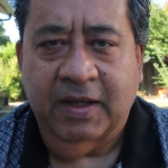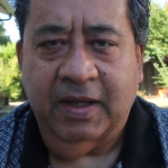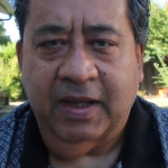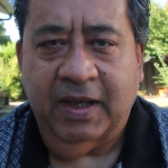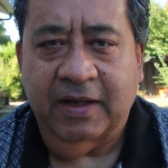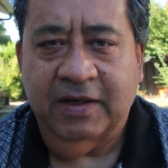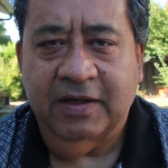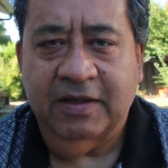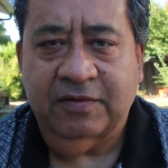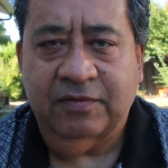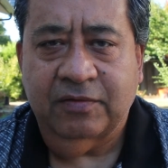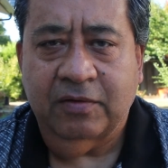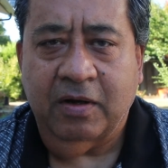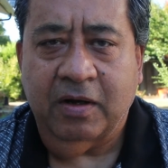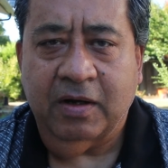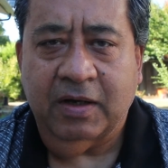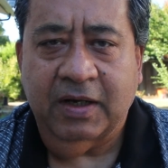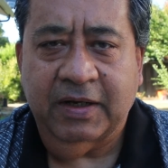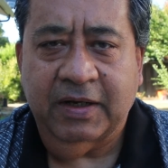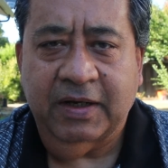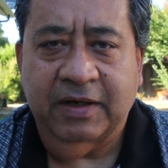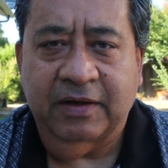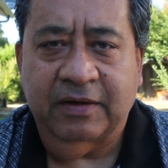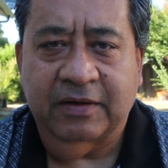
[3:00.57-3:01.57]
And it's not
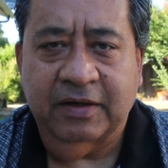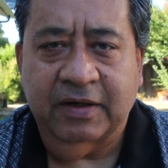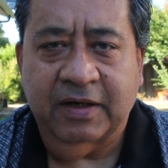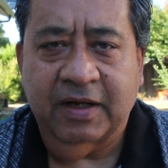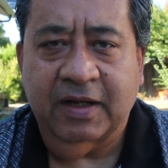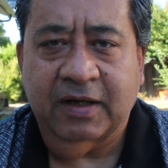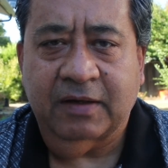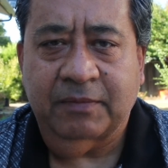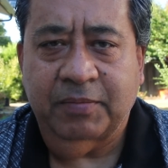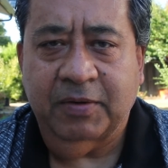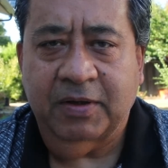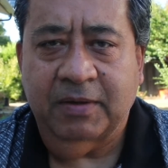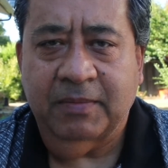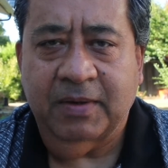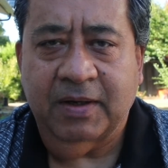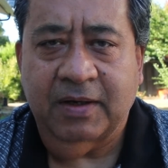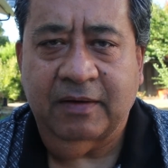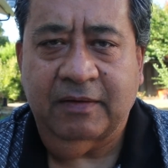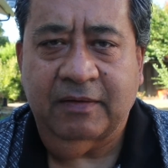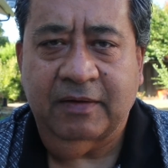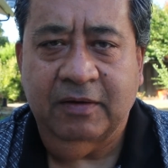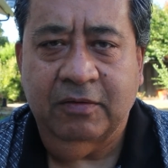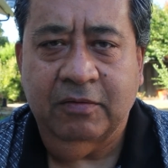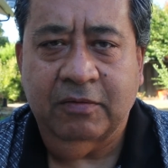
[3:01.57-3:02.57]
a direct
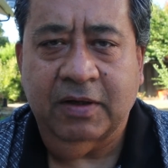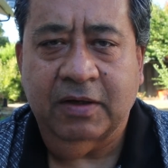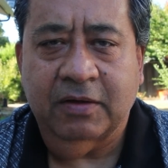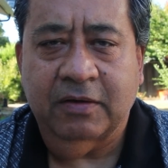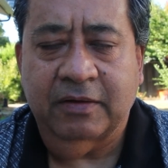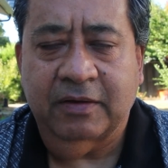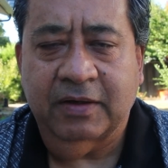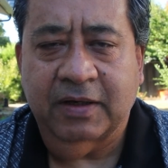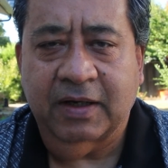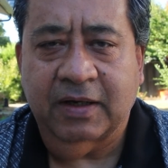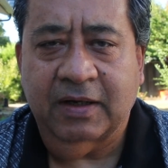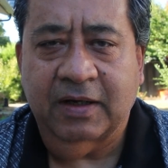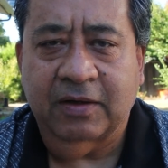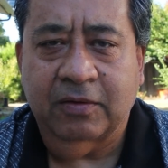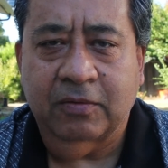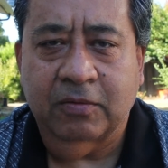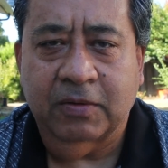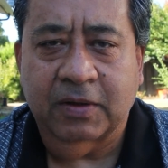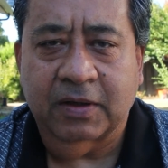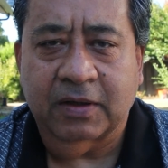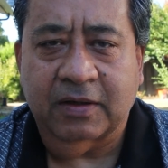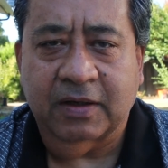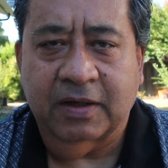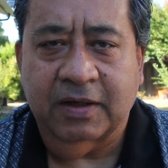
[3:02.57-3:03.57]
payments. You cannot directly go
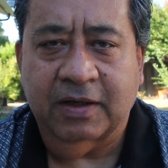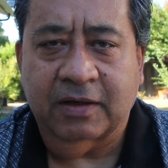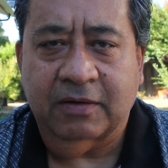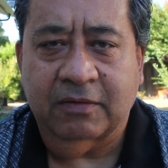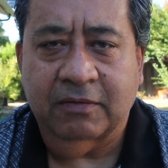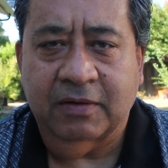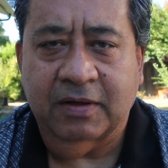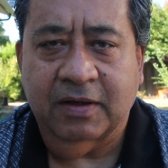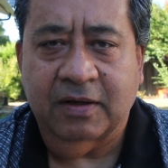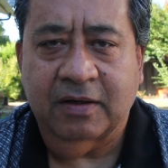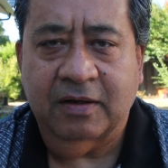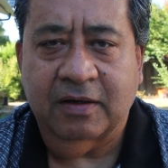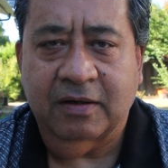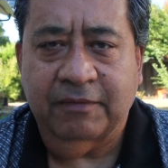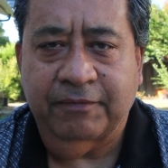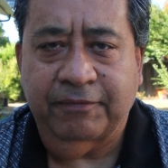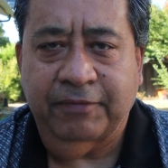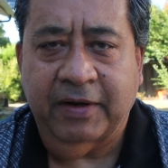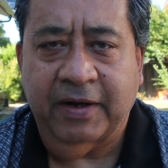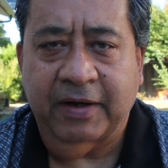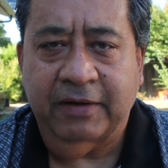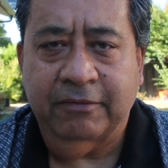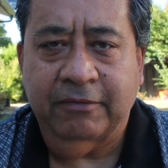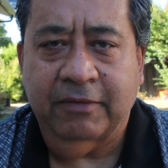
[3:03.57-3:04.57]
and connect to the
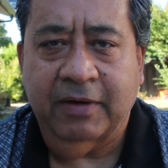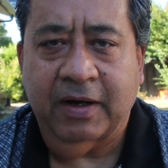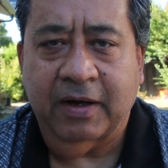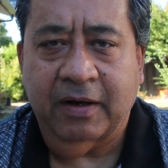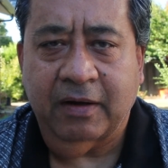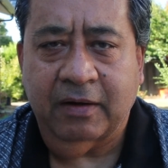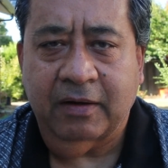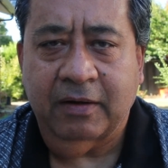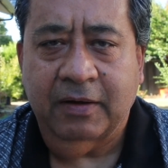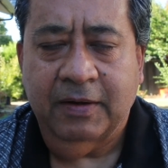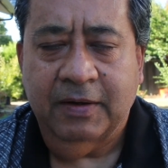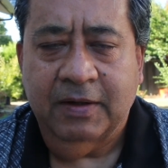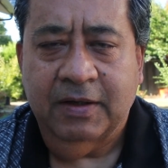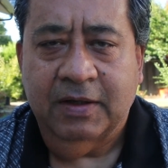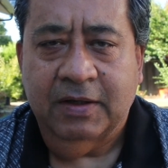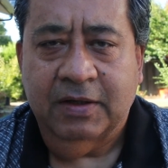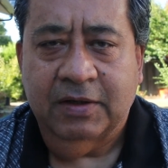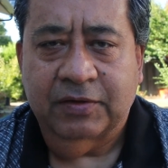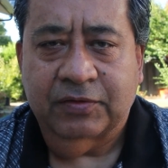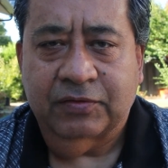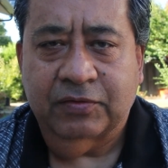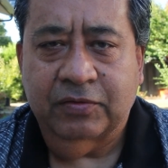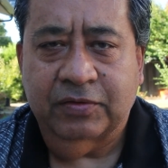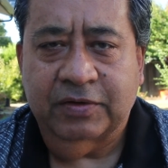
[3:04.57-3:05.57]
Fedwire.
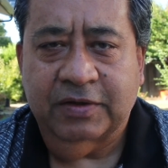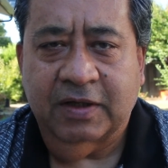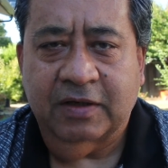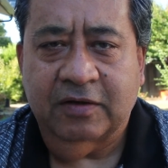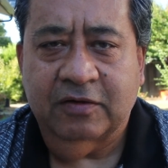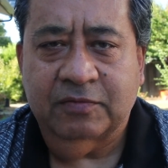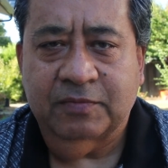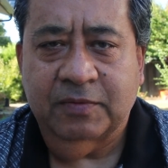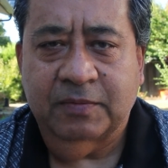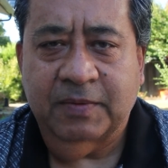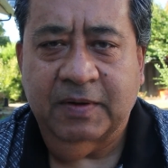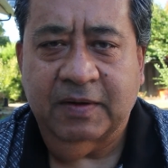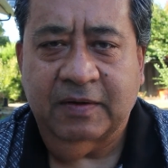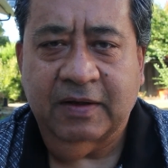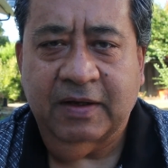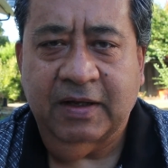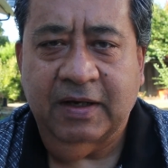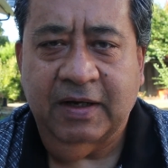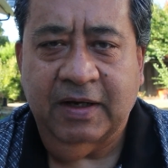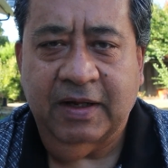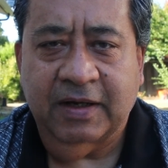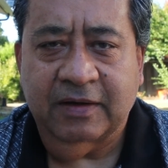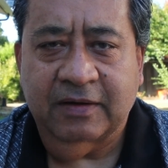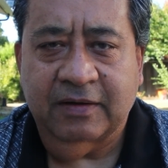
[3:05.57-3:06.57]
So there will be
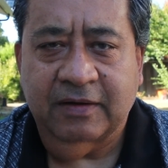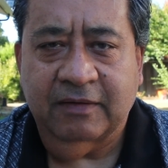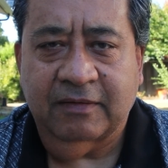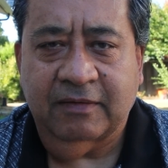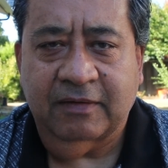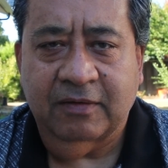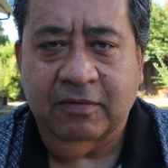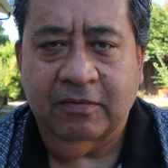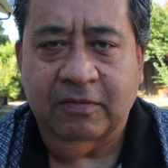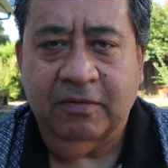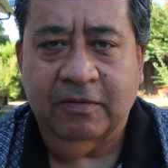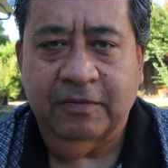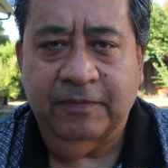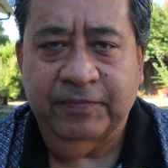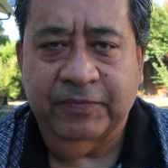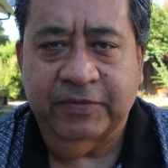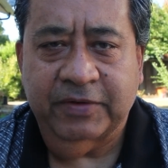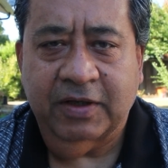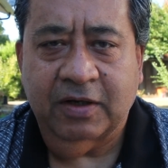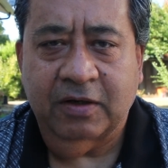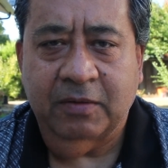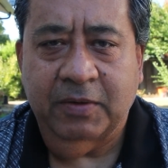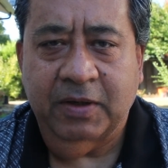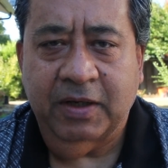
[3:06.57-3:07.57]
basically this, there
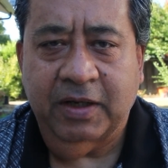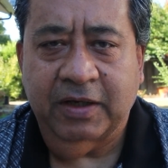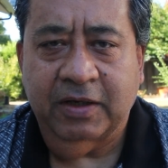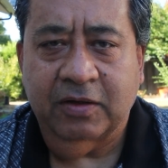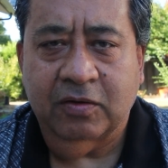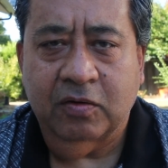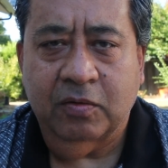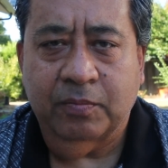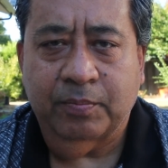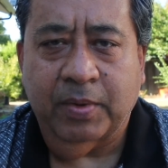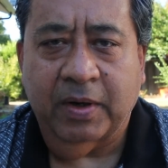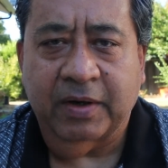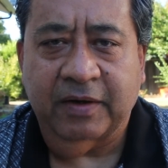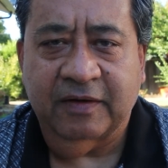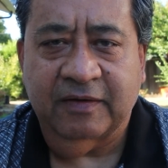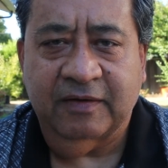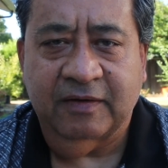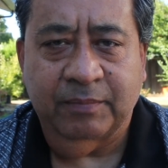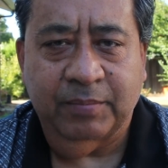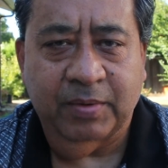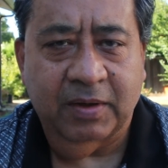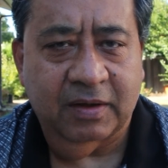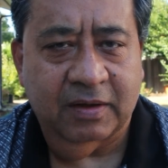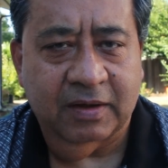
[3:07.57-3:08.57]
will be
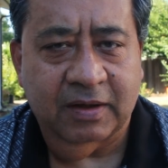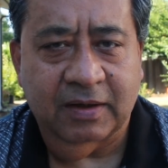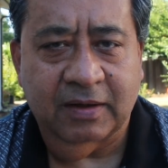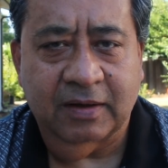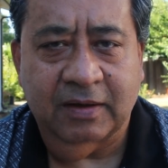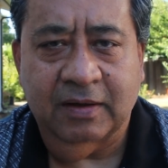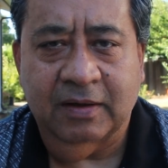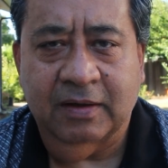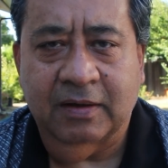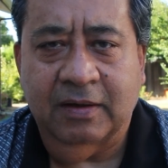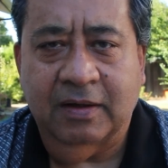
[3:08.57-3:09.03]
participating